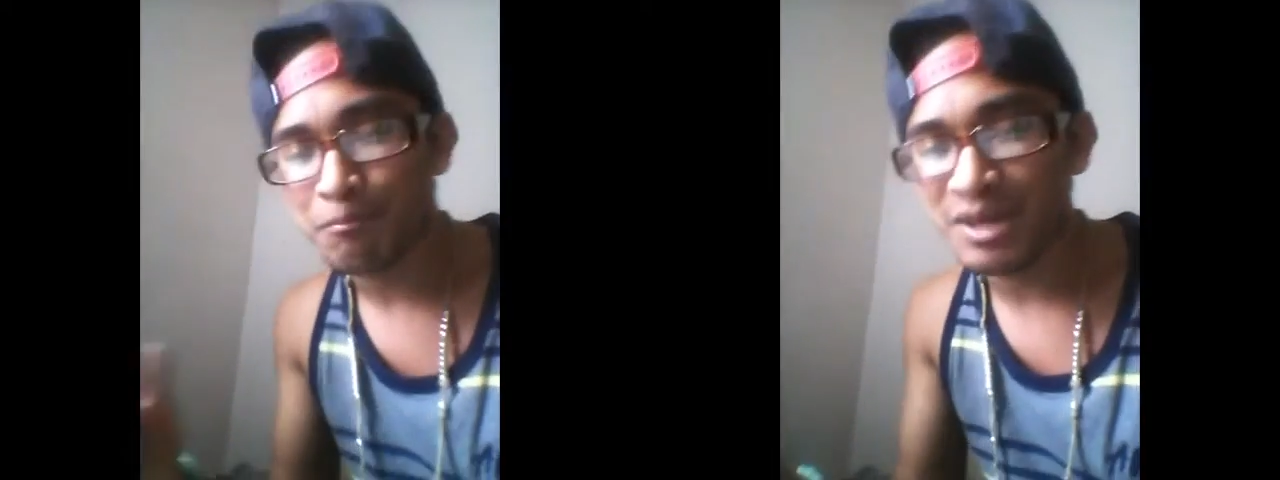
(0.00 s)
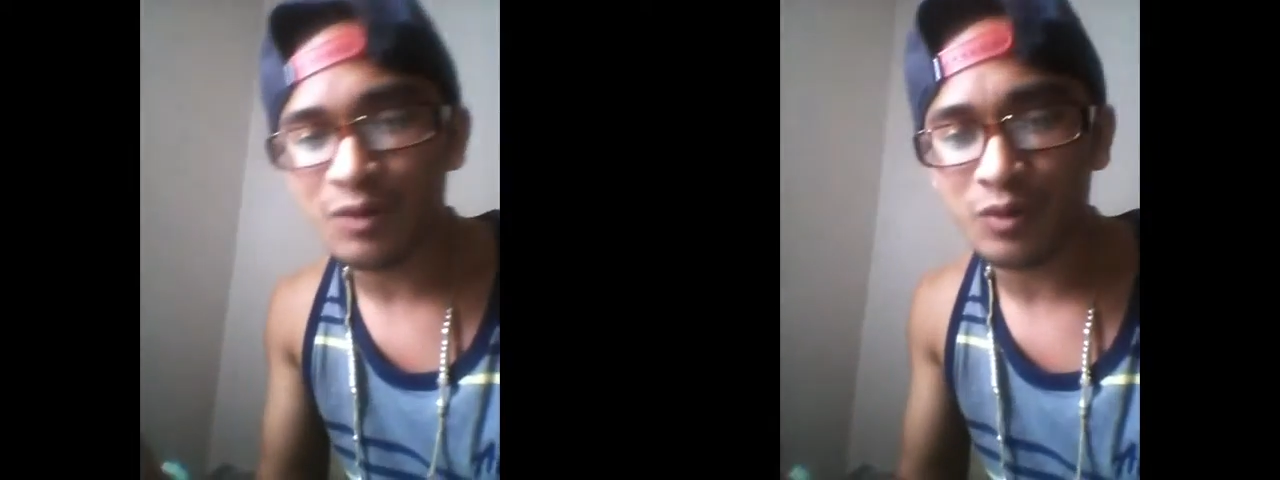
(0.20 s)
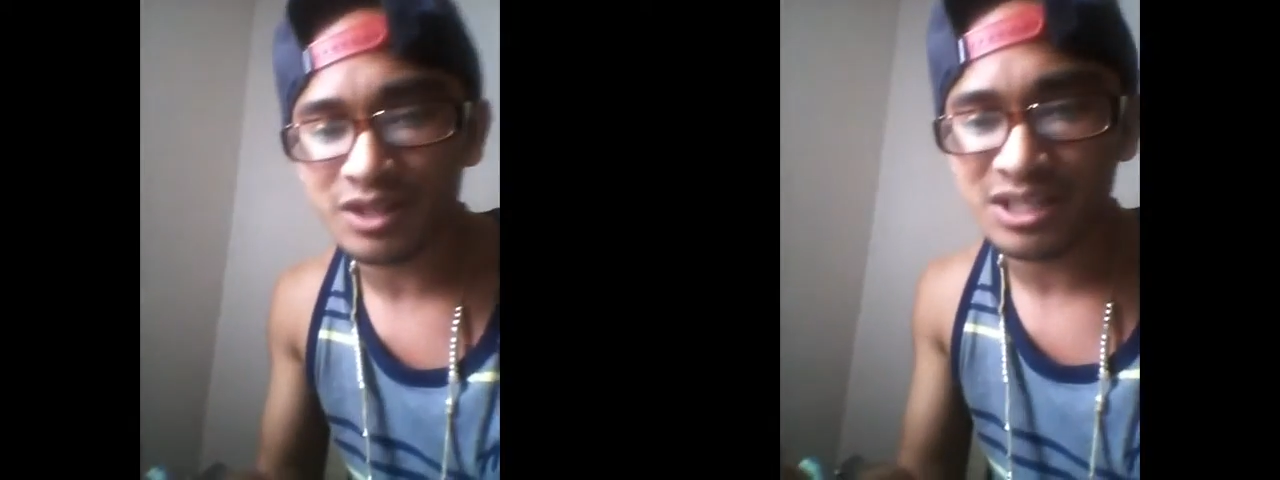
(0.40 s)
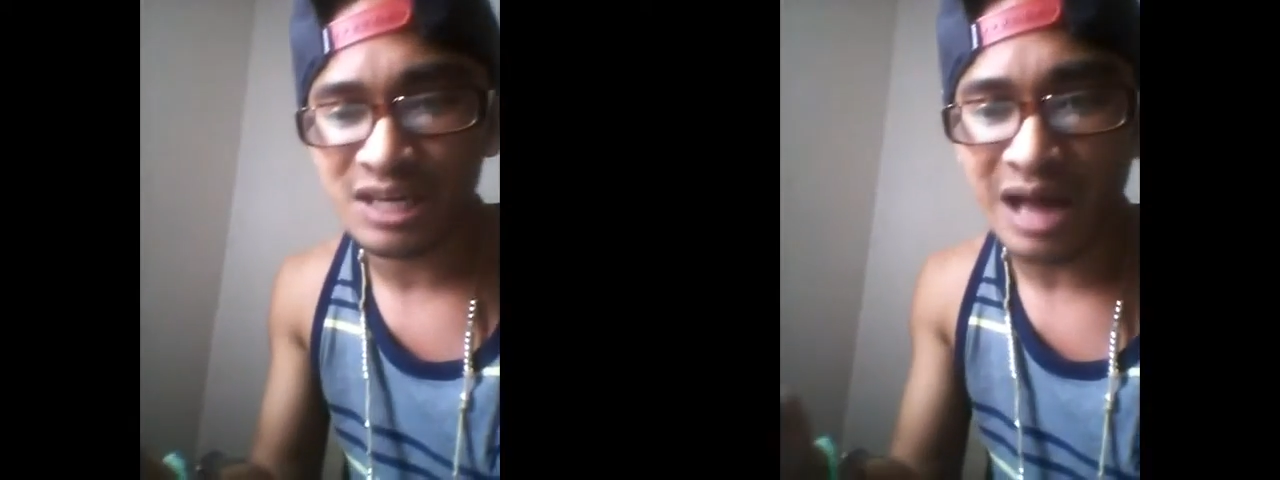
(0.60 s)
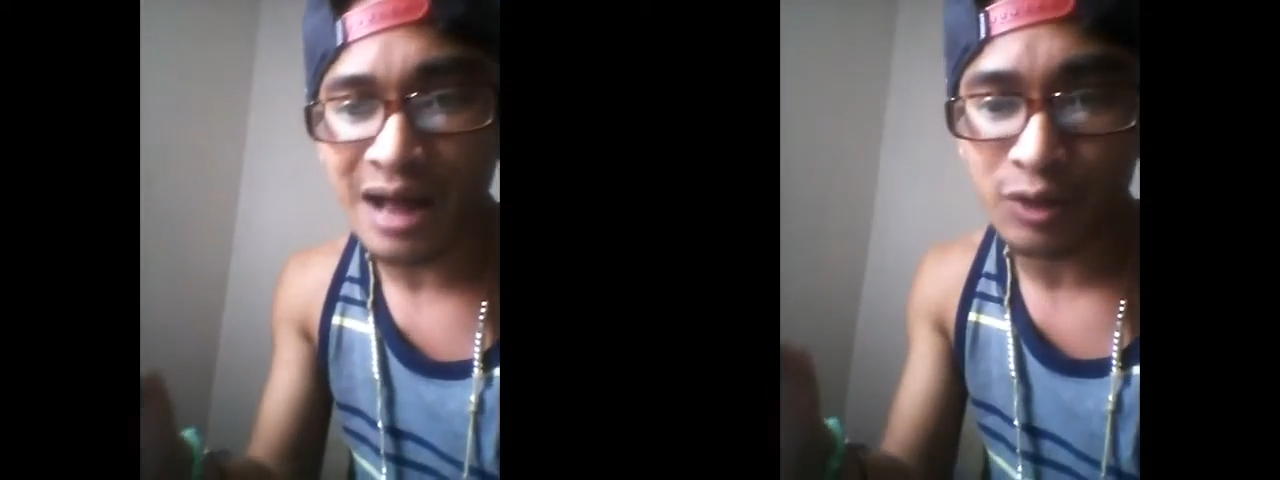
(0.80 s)
Me and with the
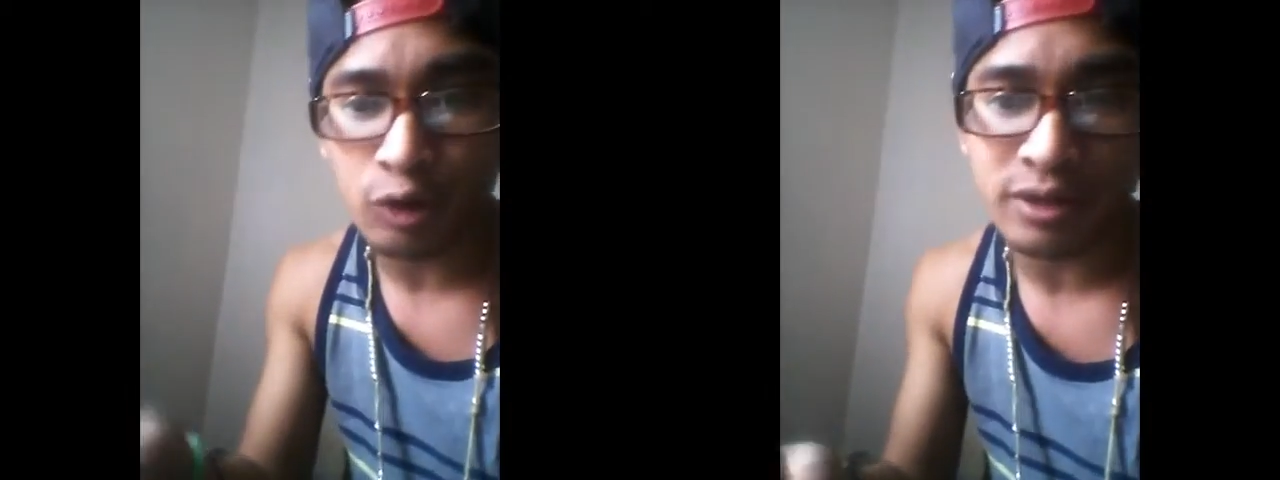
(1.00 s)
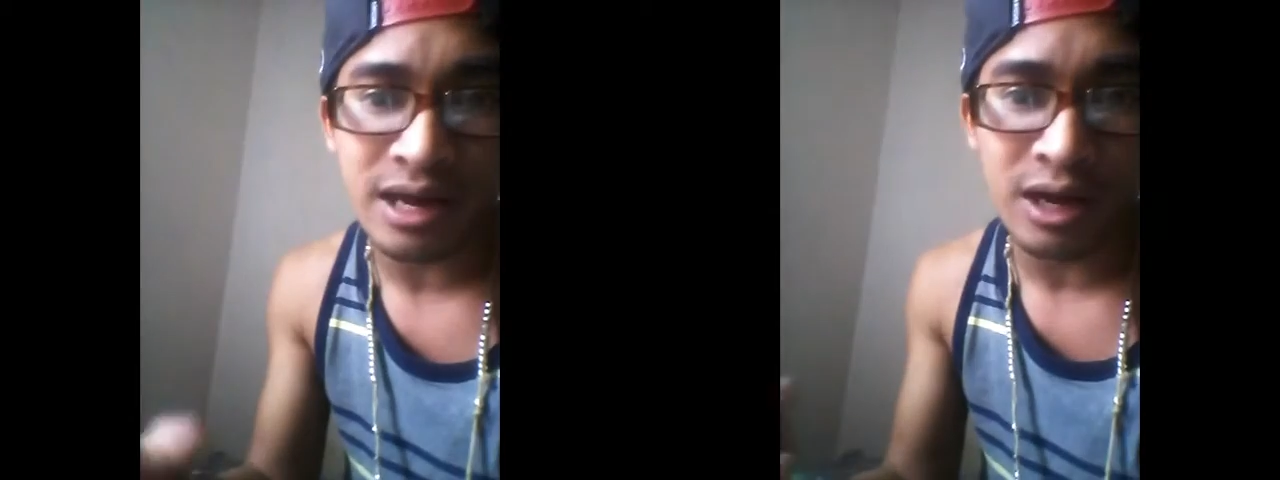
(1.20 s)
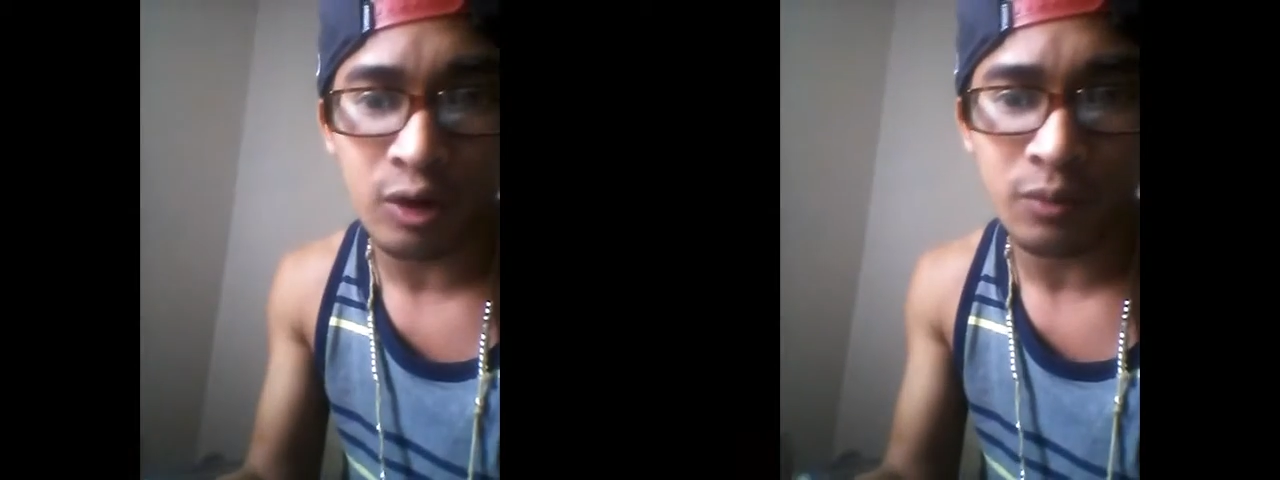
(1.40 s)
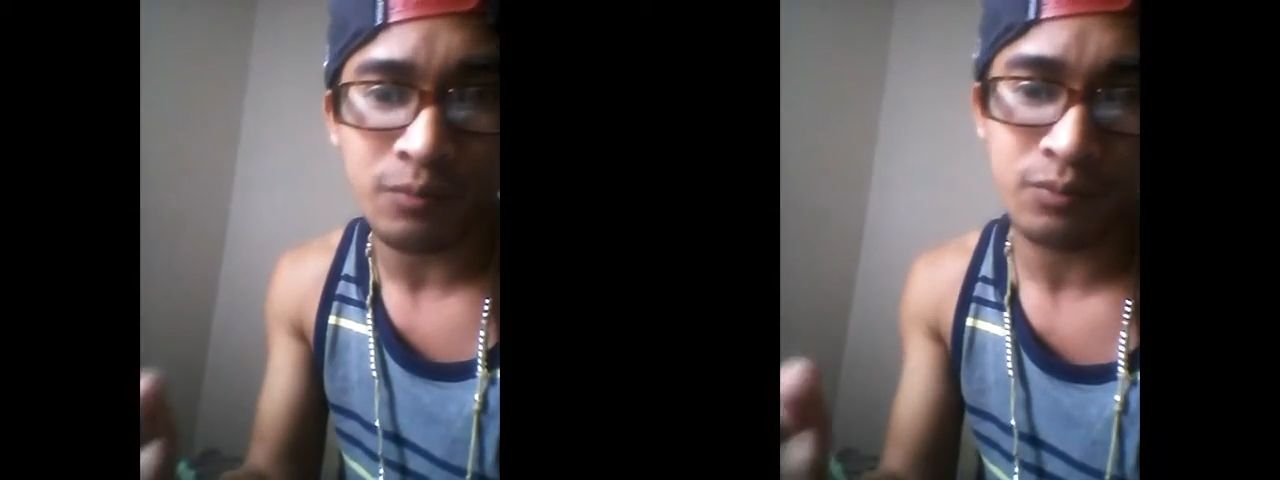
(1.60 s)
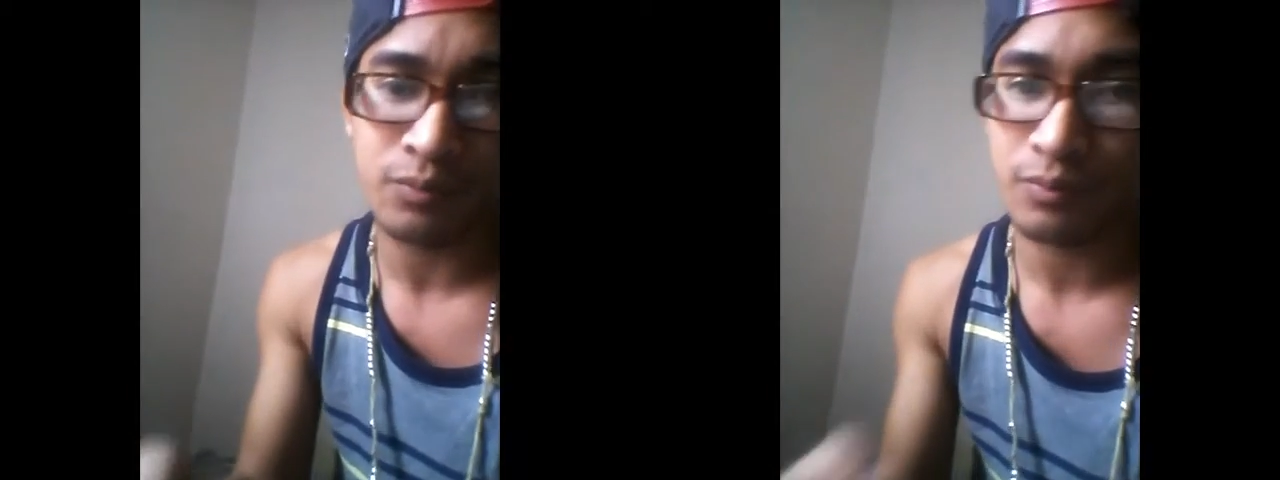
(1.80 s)
team, I know that.
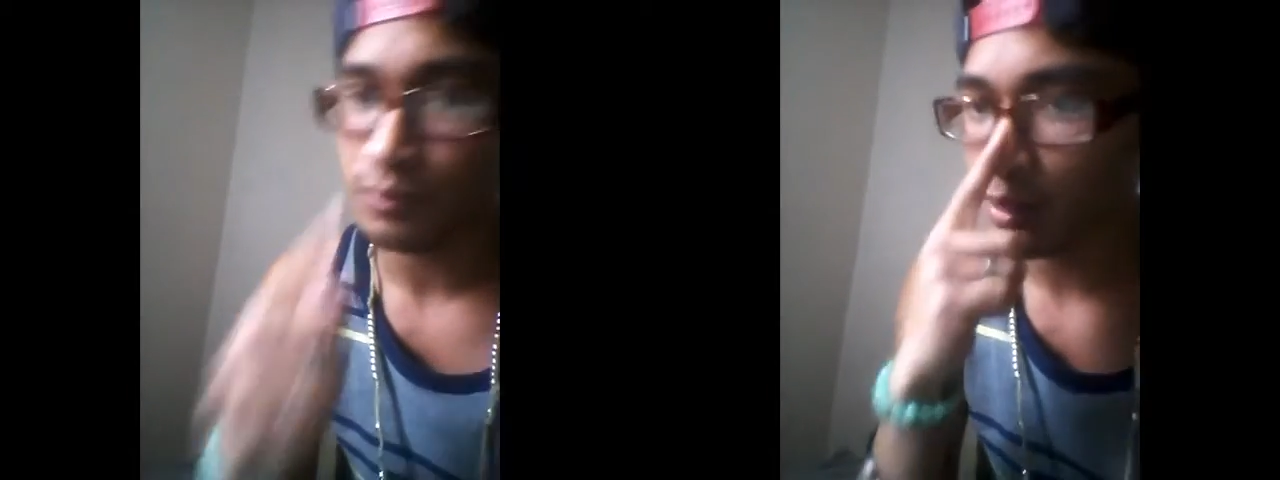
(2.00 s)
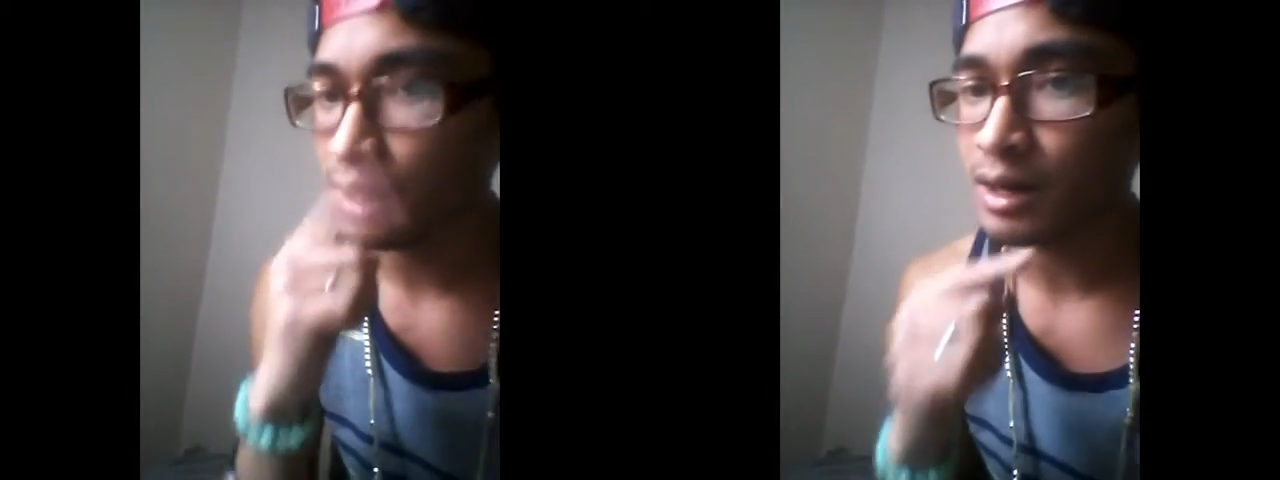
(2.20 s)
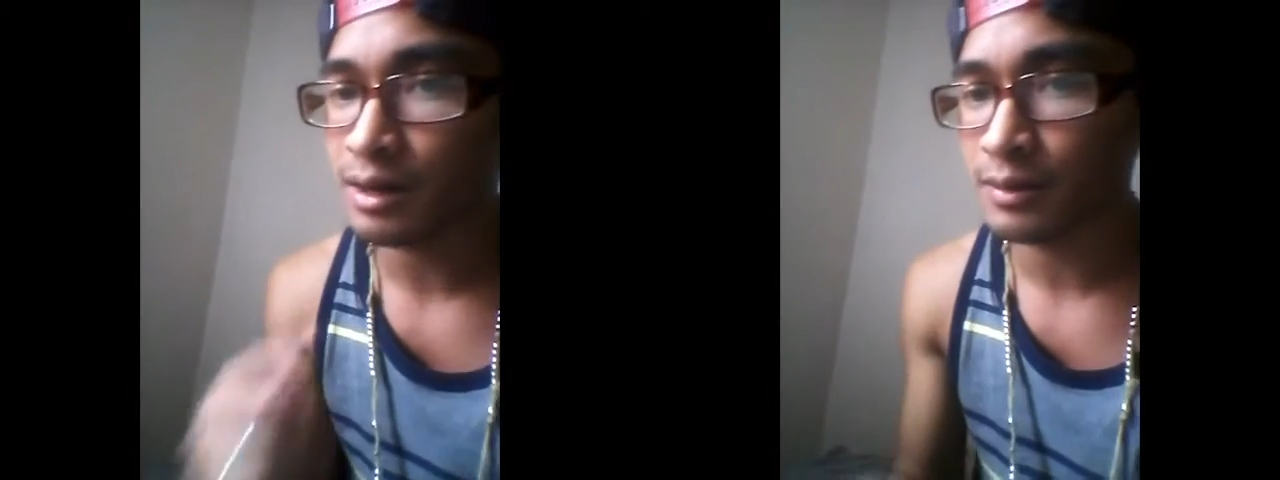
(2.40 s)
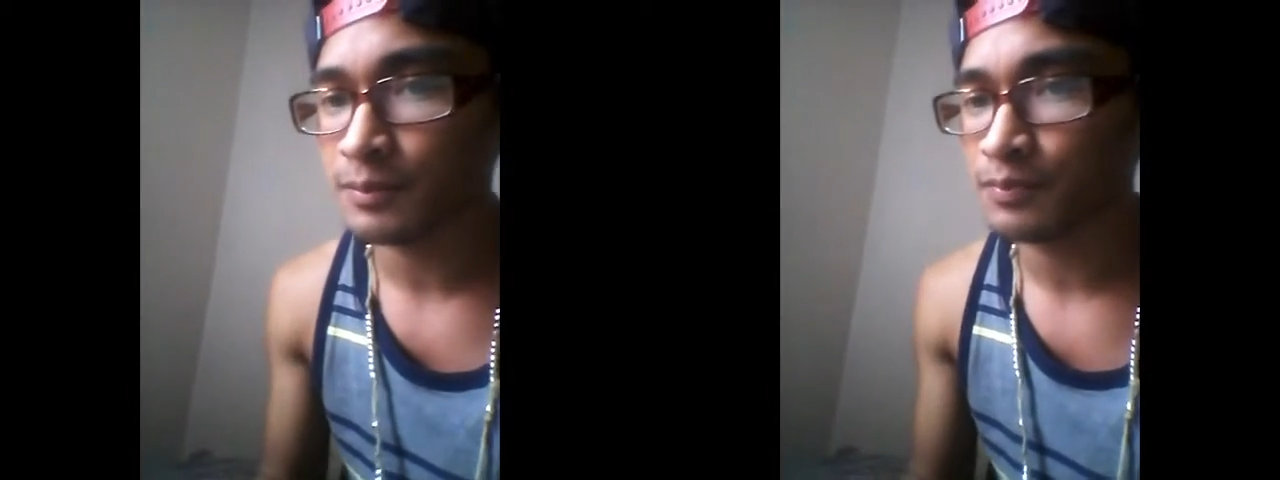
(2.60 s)
Uh, ah.